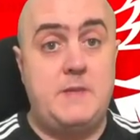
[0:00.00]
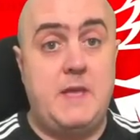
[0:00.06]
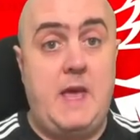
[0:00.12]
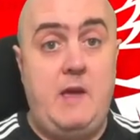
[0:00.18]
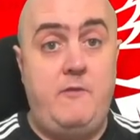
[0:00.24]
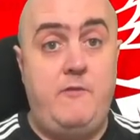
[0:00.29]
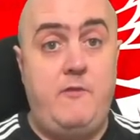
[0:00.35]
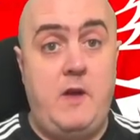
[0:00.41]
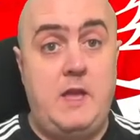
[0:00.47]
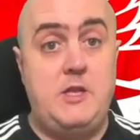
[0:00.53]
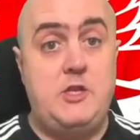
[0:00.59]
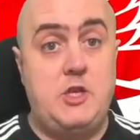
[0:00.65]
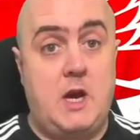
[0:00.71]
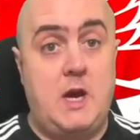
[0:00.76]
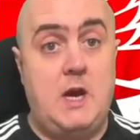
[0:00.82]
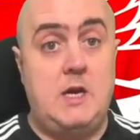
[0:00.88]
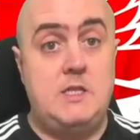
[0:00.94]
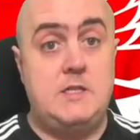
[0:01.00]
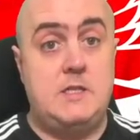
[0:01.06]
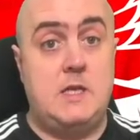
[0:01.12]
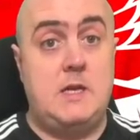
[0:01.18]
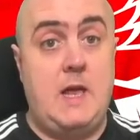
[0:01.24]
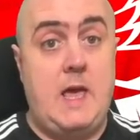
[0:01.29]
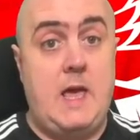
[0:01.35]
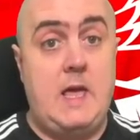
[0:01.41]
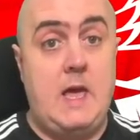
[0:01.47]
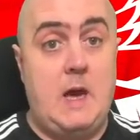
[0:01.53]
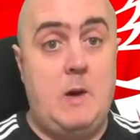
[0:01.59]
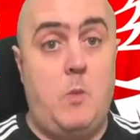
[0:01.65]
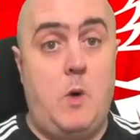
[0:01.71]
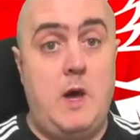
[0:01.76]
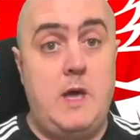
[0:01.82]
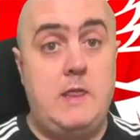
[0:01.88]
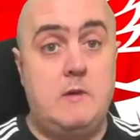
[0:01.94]
FA charge today and
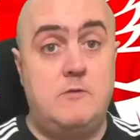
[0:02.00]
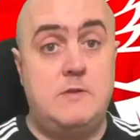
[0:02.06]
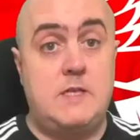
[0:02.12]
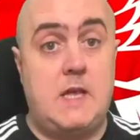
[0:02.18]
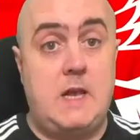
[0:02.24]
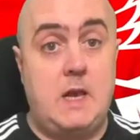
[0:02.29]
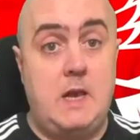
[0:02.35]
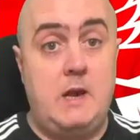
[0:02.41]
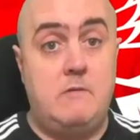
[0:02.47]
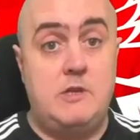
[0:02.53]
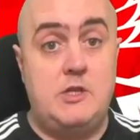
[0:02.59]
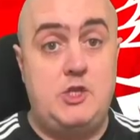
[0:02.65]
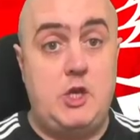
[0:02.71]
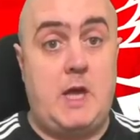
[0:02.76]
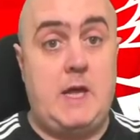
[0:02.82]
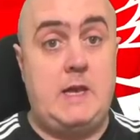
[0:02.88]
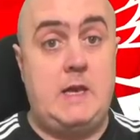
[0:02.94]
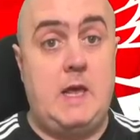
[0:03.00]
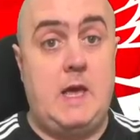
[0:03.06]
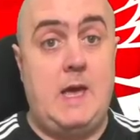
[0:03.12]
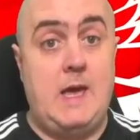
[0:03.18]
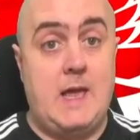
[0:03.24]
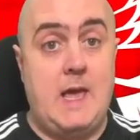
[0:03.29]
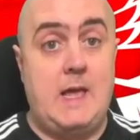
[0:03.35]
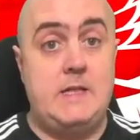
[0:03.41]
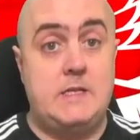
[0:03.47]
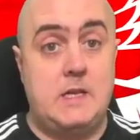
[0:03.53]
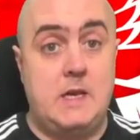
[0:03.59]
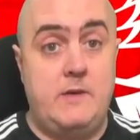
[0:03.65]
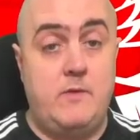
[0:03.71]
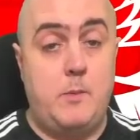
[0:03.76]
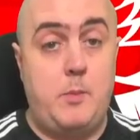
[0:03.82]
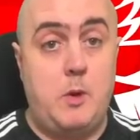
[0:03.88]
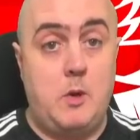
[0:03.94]
why there is a clear agenda against
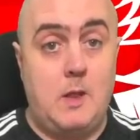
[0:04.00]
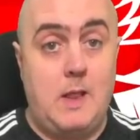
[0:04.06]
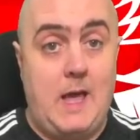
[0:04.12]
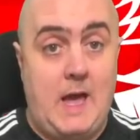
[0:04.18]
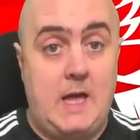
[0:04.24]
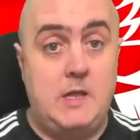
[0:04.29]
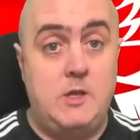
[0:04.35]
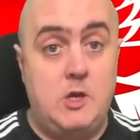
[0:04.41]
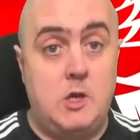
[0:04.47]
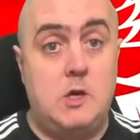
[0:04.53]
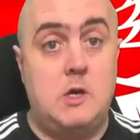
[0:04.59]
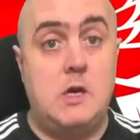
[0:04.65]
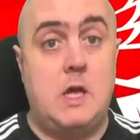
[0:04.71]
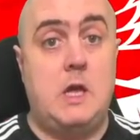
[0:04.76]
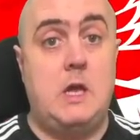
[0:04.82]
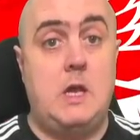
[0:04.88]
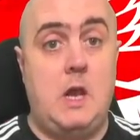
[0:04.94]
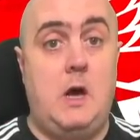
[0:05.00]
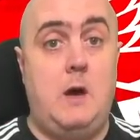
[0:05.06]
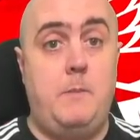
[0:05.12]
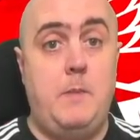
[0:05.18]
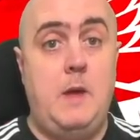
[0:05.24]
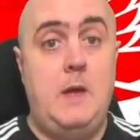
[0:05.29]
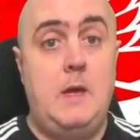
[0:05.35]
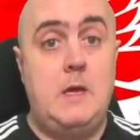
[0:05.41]
Liverpool and Jurgen Klopp.